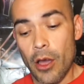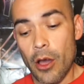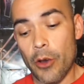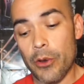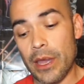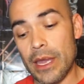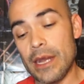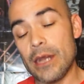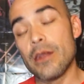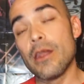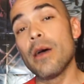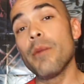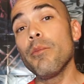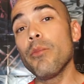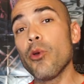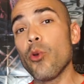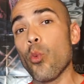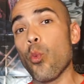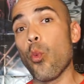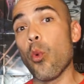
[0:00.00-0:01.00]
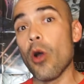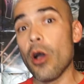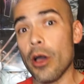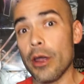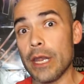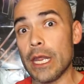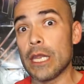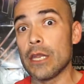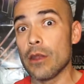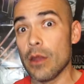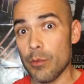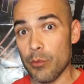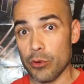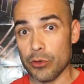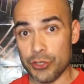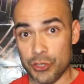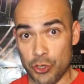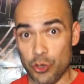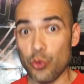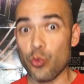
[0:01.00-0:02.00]
Okay, number 1 and
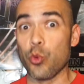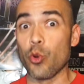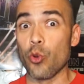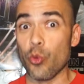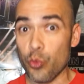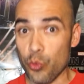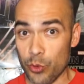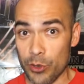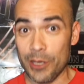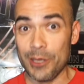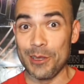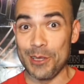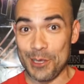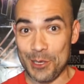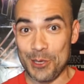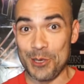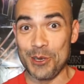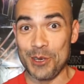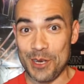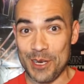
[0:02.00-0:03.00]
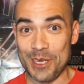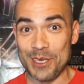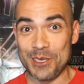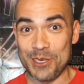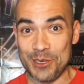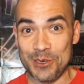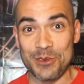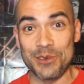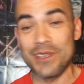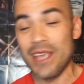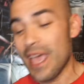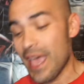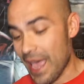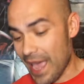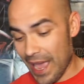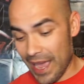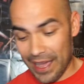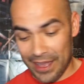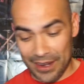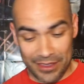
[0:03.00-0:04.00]
number 2 were really good issues,
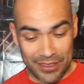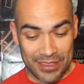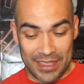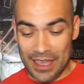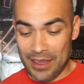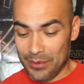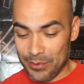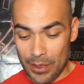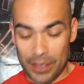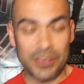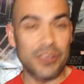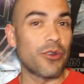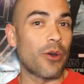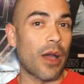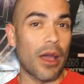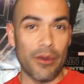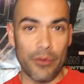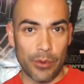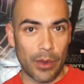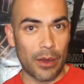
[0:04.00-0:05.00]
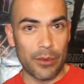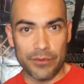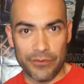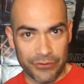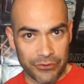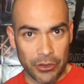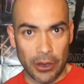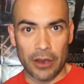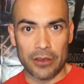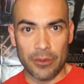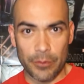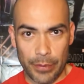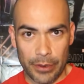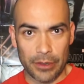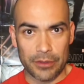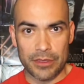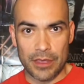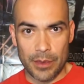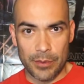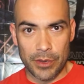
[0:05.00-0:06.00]
and they, you know, I've talked
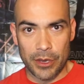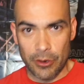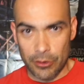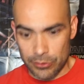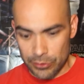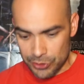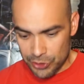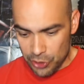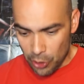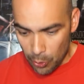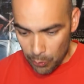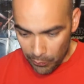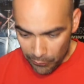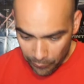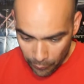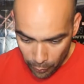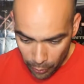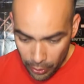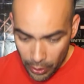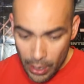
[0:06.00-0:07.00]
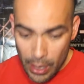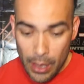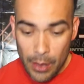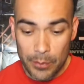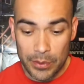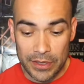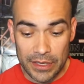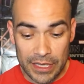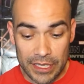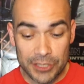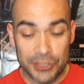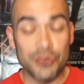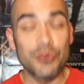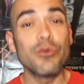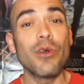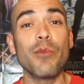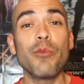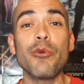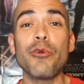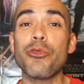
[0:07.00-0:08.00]
about them here on the show before, but issue
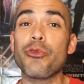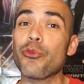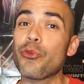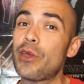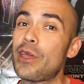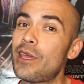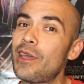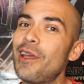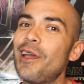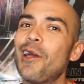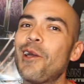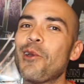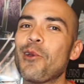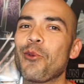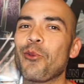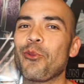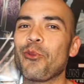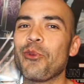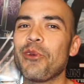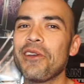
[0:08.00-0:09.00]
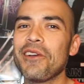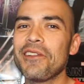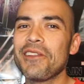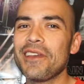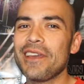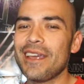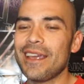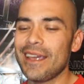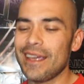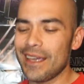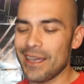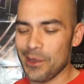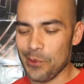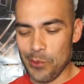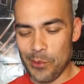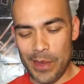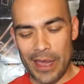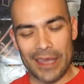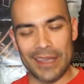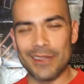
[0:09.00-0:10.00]
number 3, really,
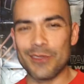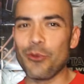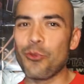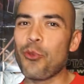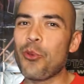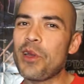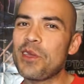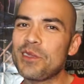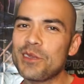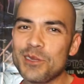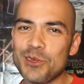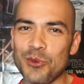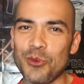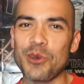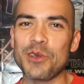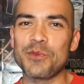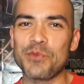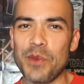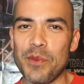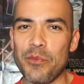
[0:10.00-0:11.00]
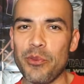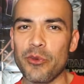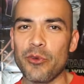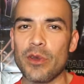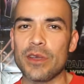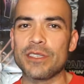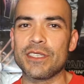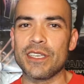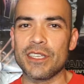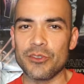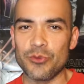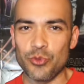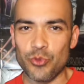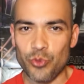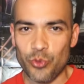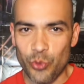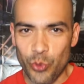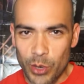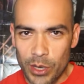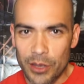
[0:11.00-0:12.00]
man, the way the story's been progressing, it's
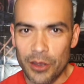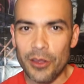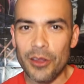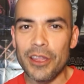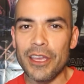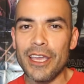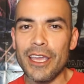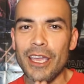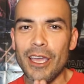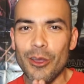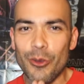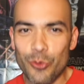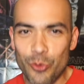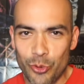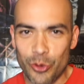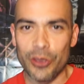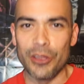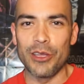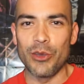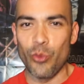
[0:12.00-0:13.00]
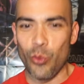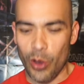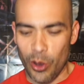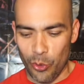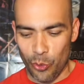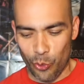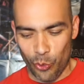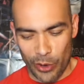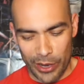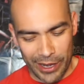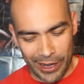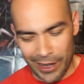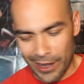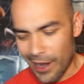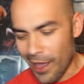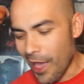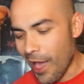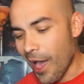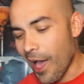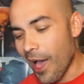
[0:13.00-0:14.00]
really, really well written.